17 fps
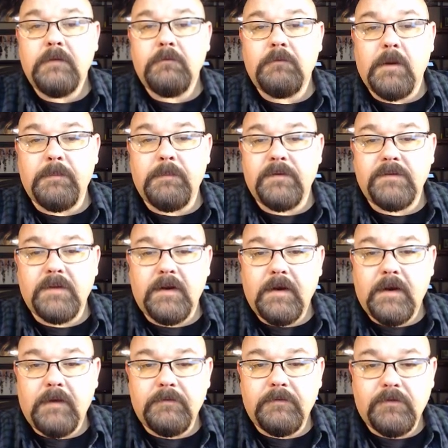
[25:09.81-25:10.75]

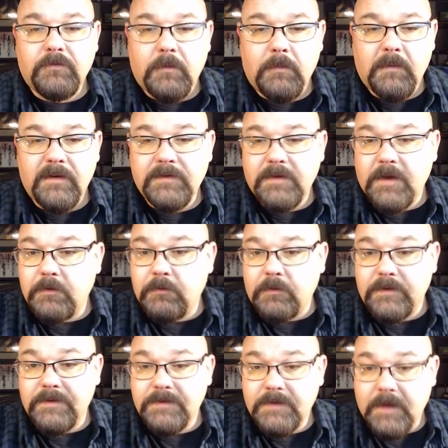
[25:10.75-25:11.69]
representatives from our central
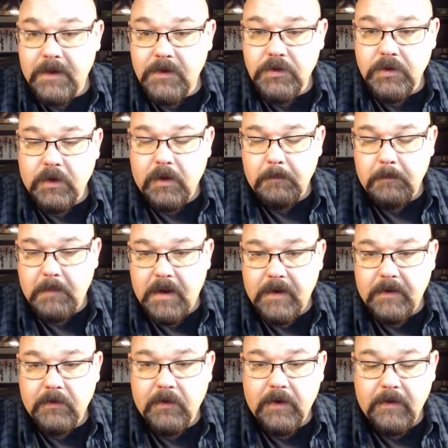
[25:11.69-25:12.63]
station, our
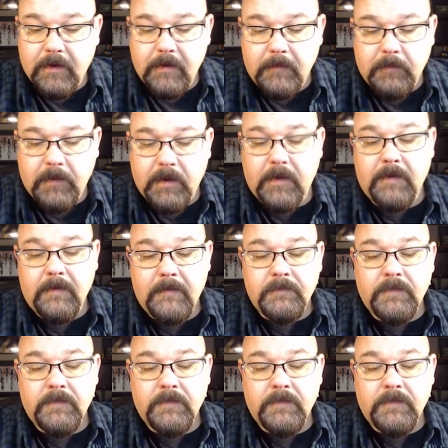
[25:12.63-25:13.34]
monitoring company.